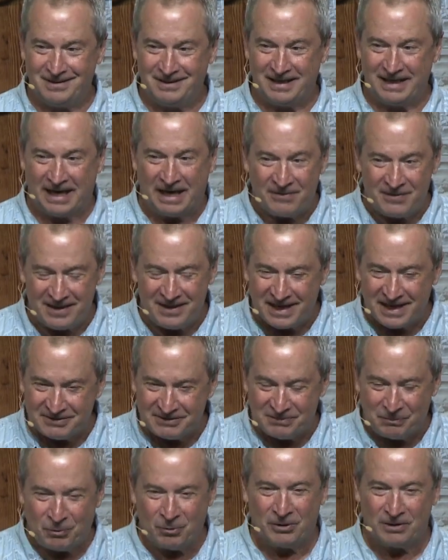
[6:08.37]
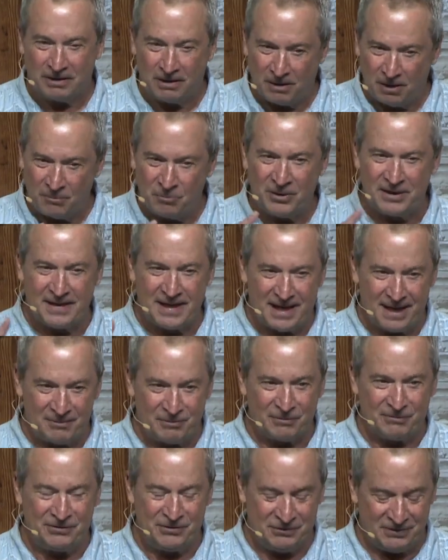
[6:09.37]
And I think that's important. I'll bring that up
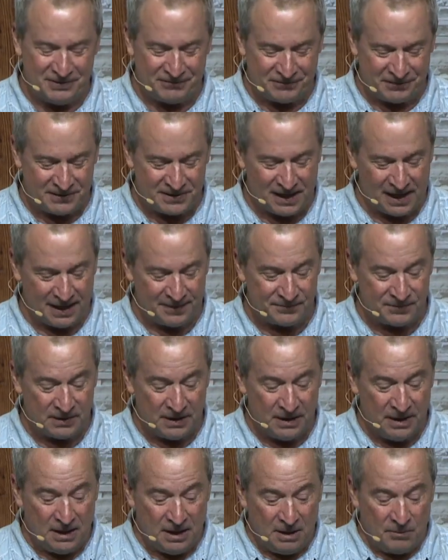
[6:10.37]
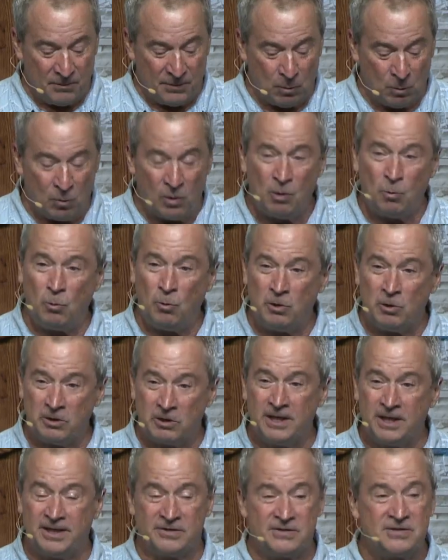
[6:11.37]
a few different times. But what we're
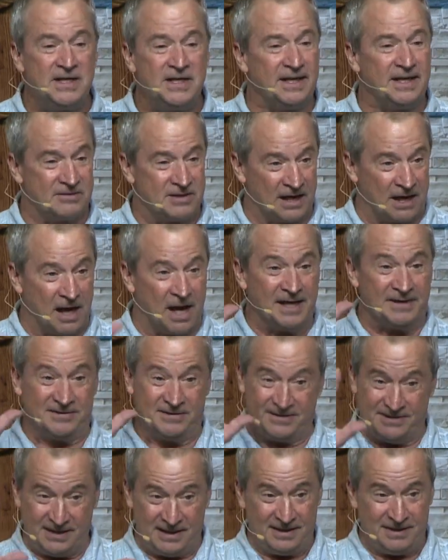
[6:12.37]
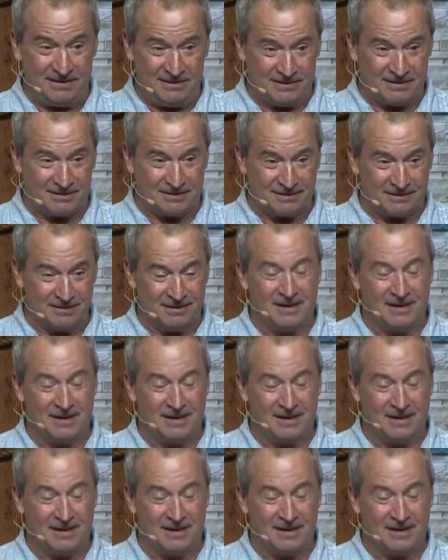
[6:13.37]
going to see is that God sees,